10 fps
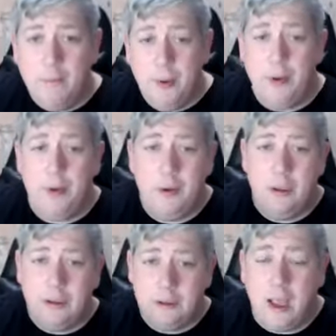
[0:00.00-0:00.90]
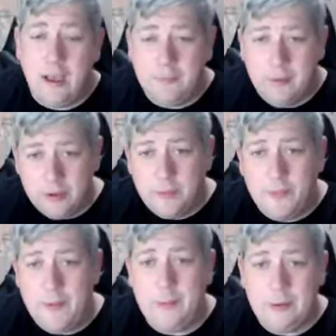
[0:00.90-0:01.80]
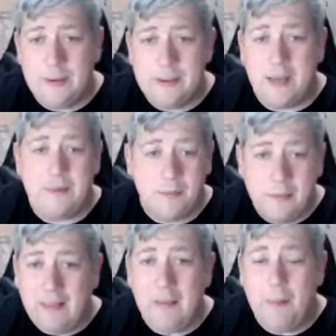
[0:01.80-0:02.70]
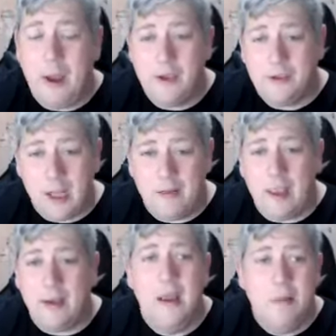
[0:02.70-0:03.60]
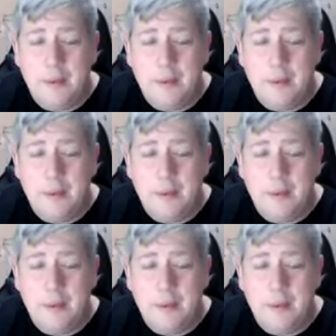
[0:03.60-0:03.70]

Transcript: put time to people to accept it. Make that part of your timeline.